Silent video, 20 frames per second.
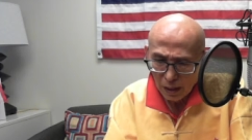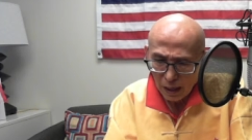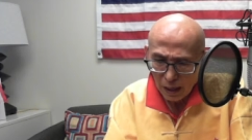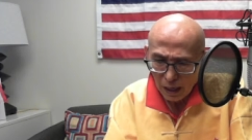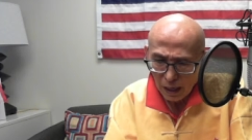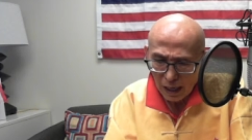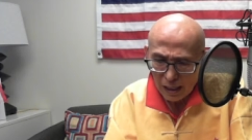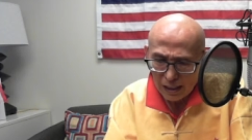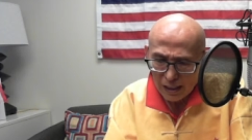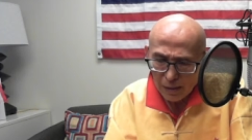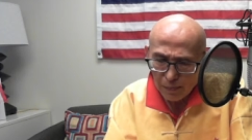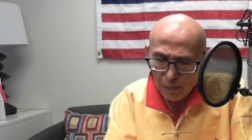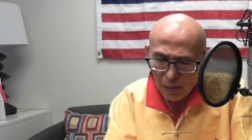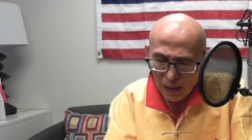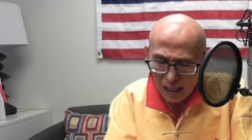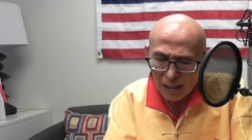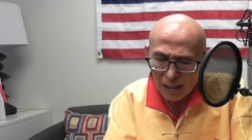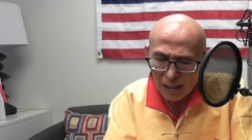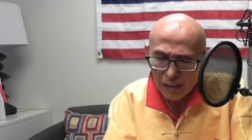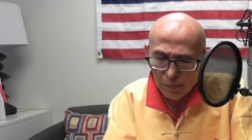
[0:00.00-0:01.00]
I see
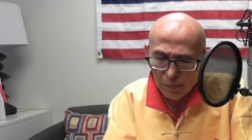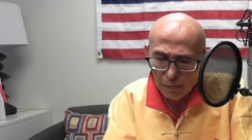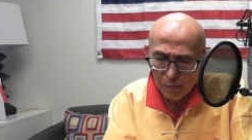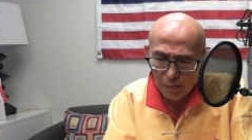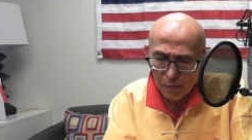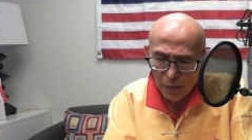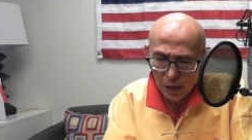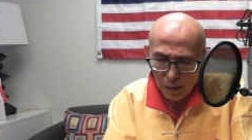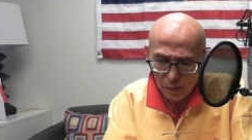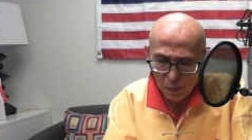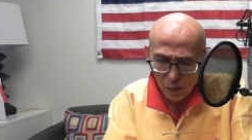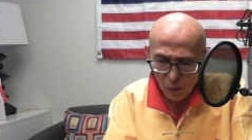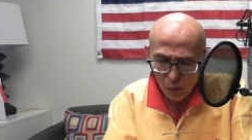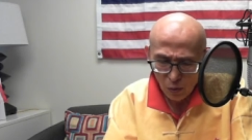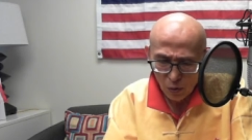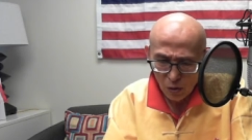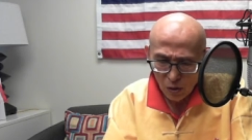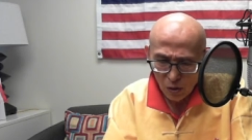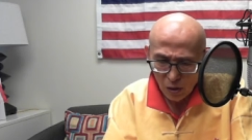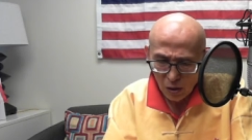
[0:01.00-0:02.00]
plenty of people
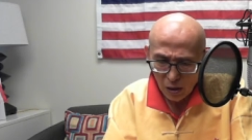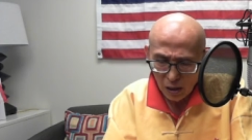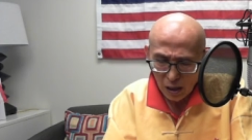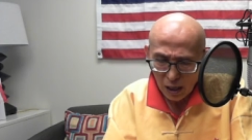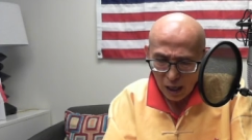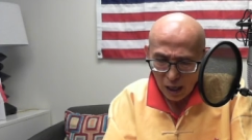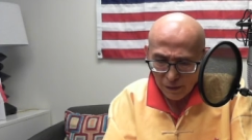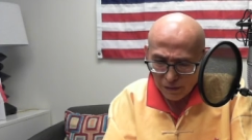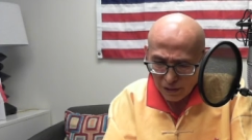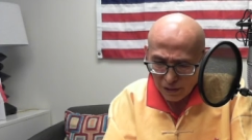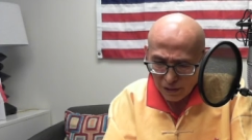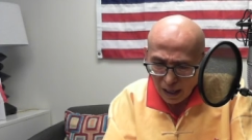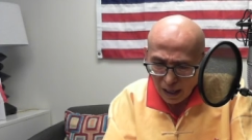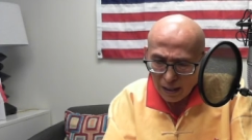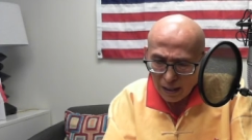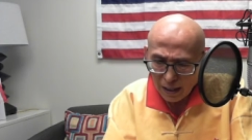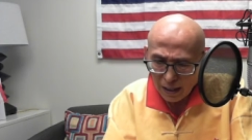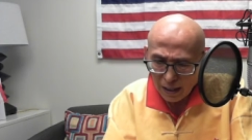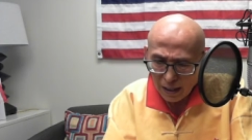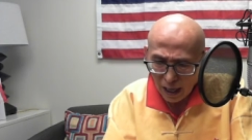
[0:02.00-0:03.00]
have done
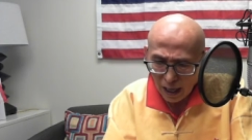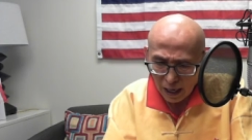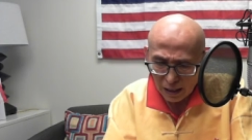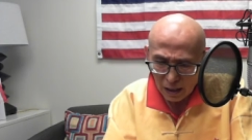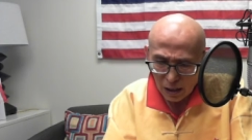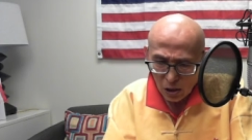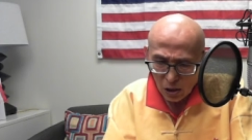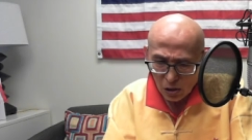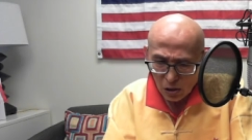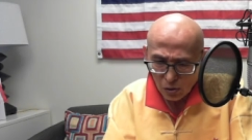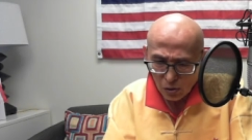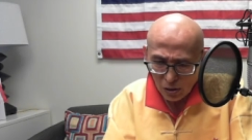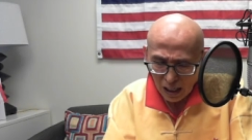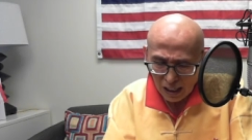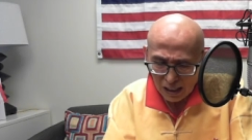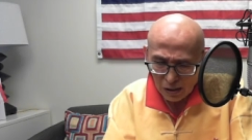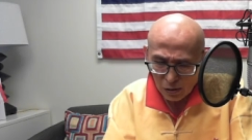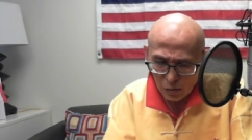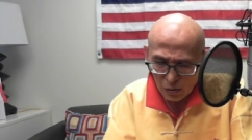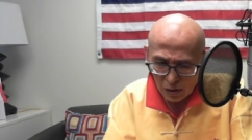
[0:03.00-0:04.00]
that. So
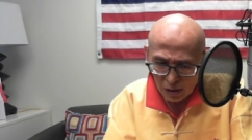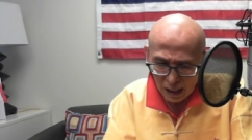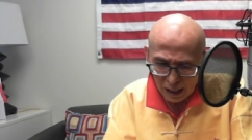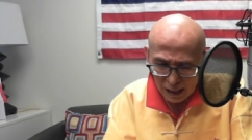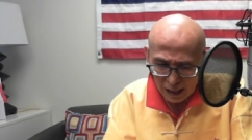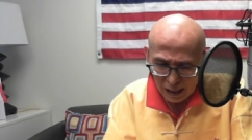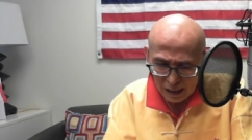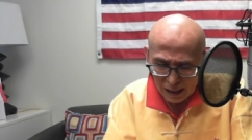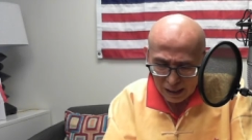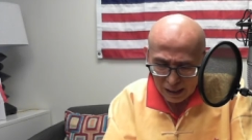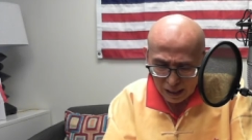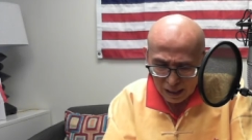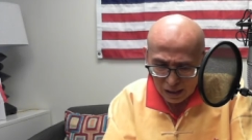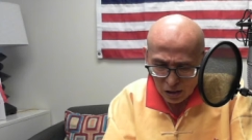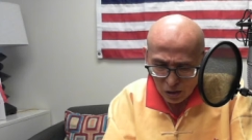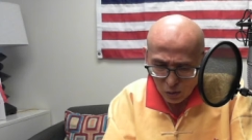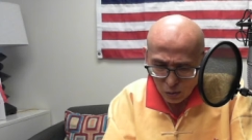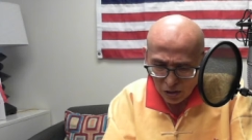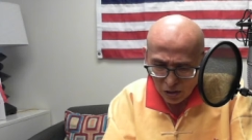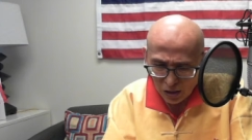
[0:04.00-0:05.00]
that is
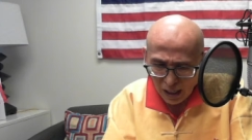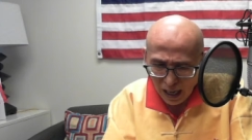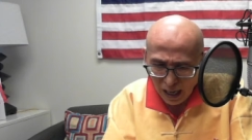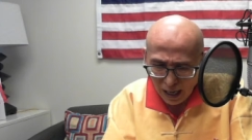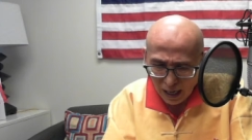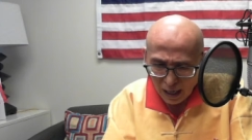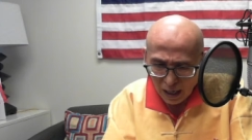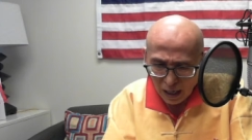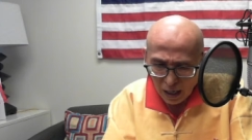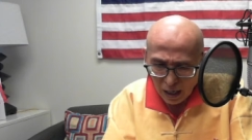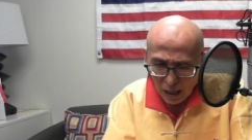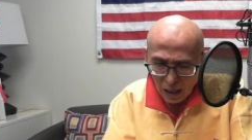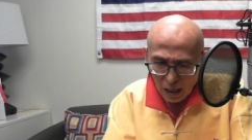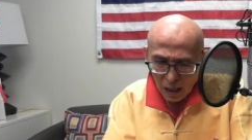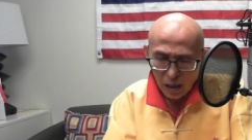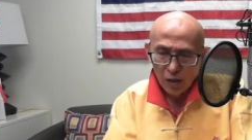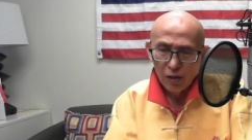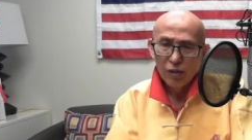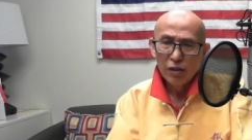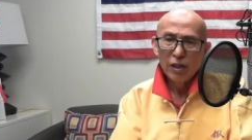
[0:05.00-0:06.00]
to say,
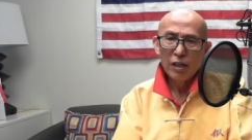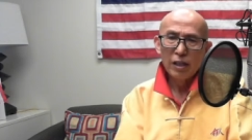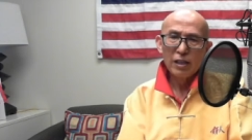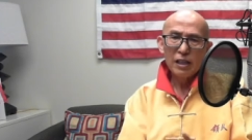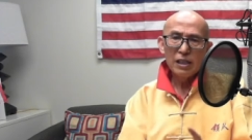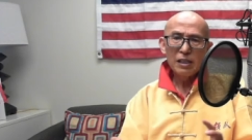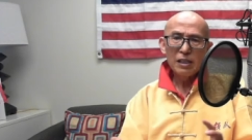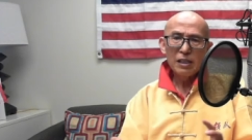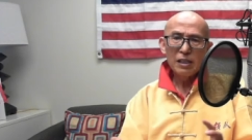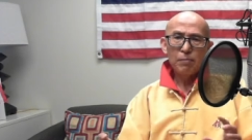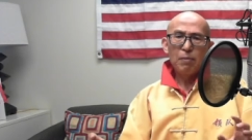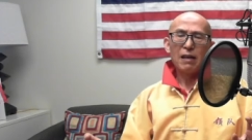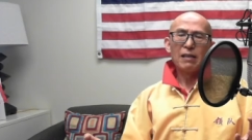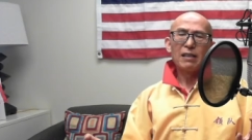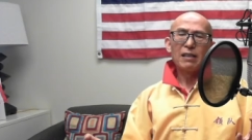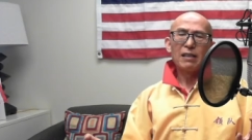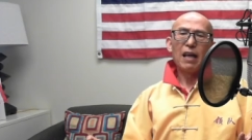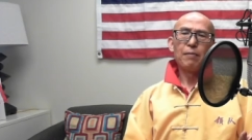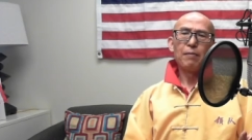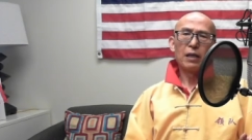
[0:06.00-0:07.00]
this
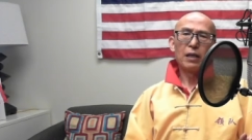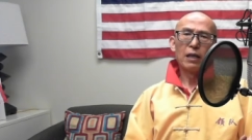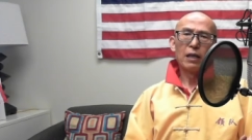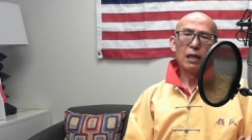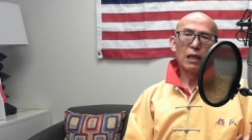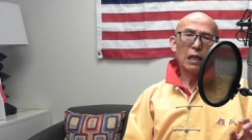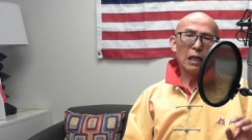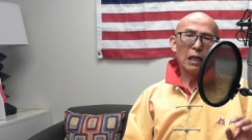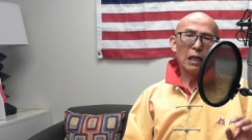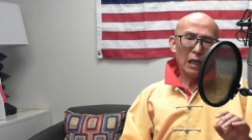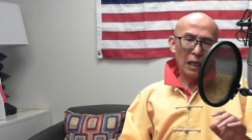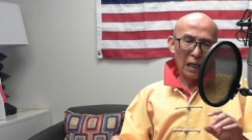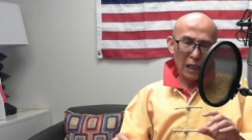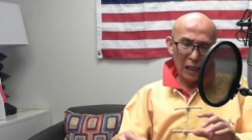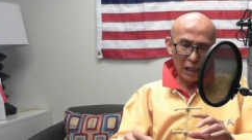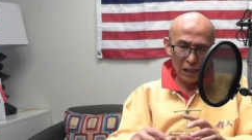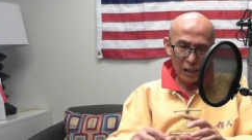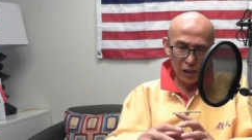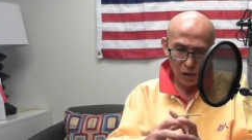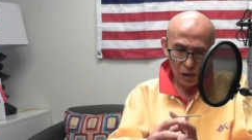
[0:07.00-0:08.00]
pandemic
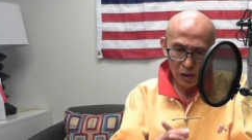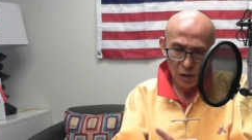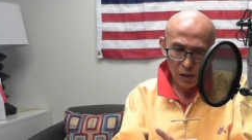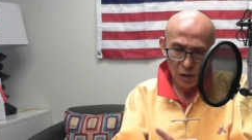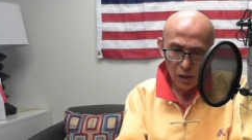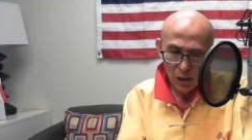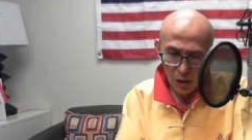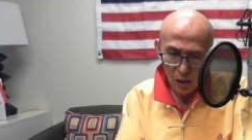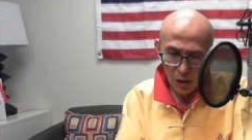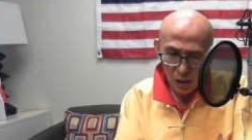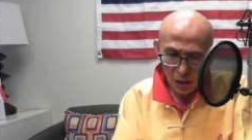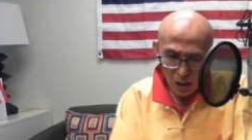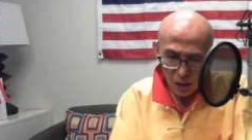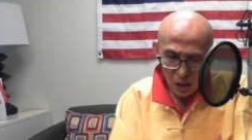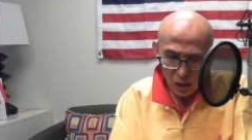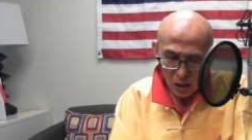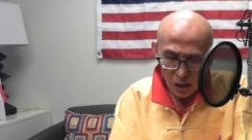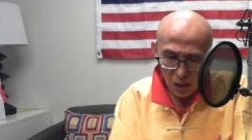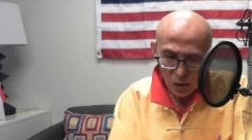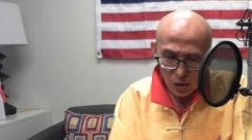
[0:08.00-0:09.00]
is
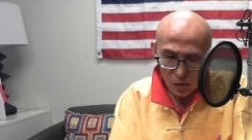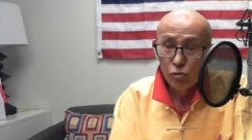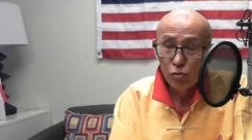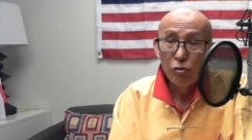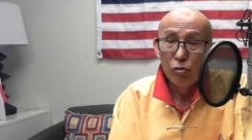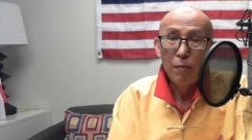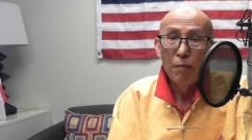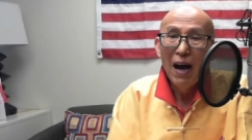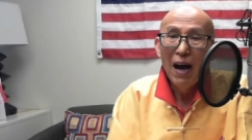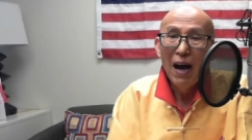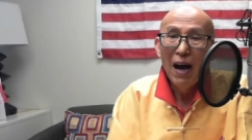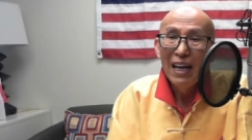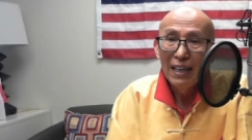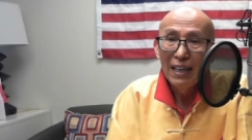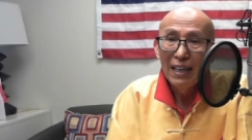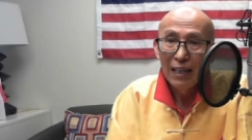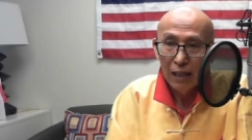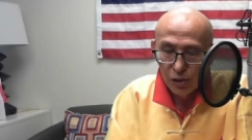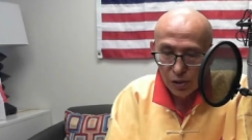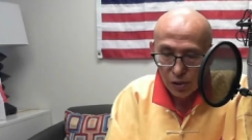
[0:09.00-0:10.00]
to remind
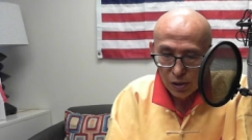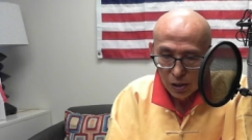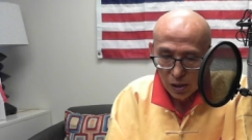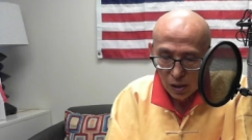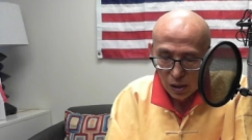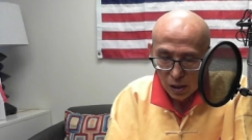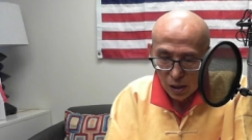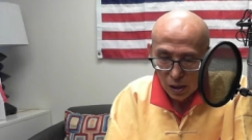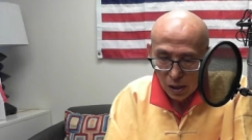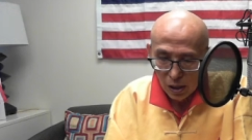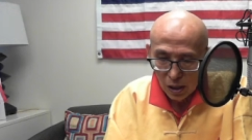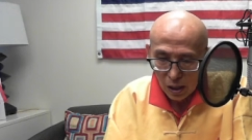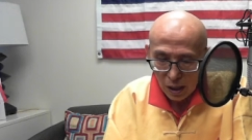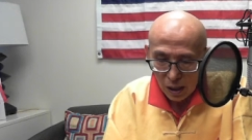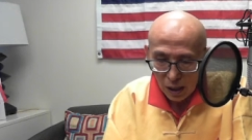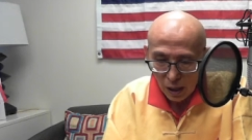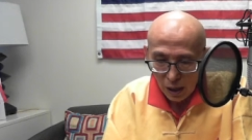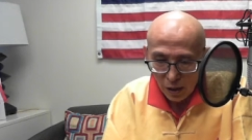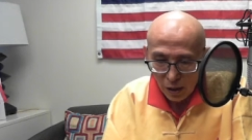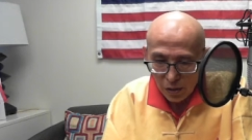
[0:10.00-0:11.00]
us,
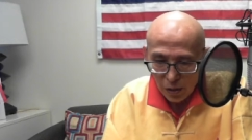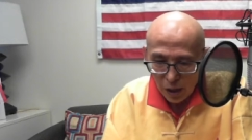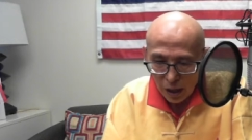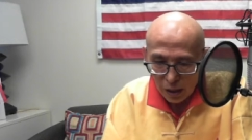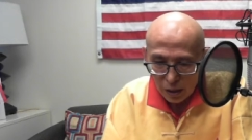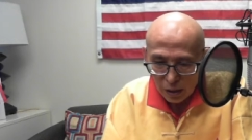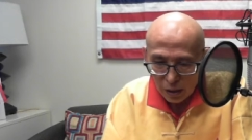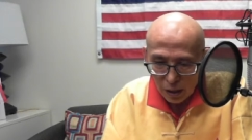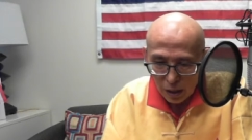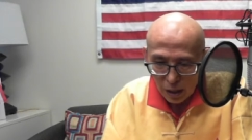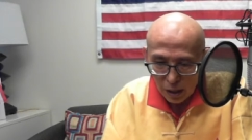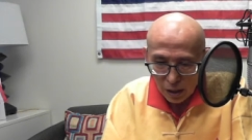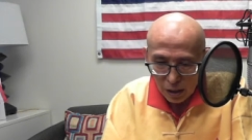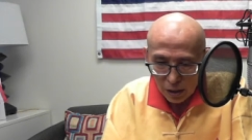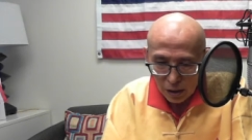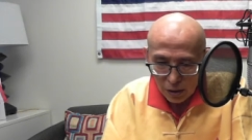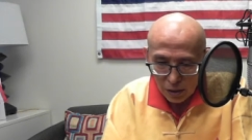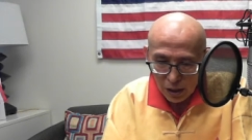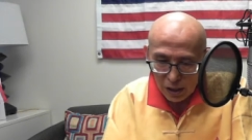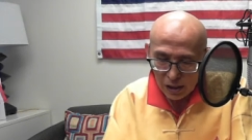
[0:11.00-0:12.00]
and then
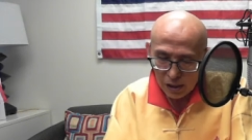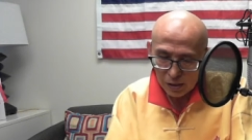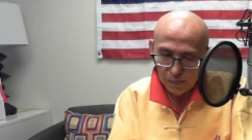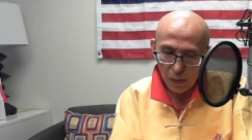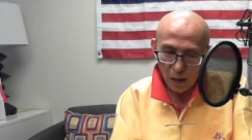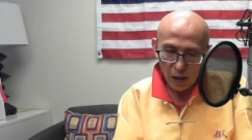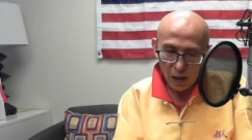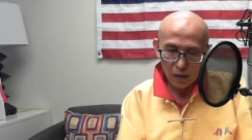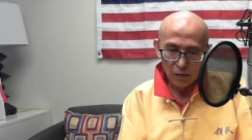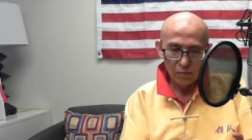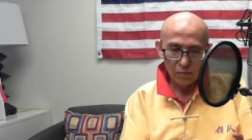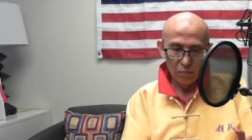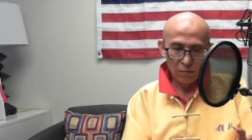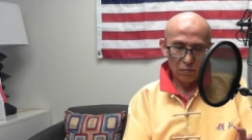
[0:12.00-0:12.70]
this bottom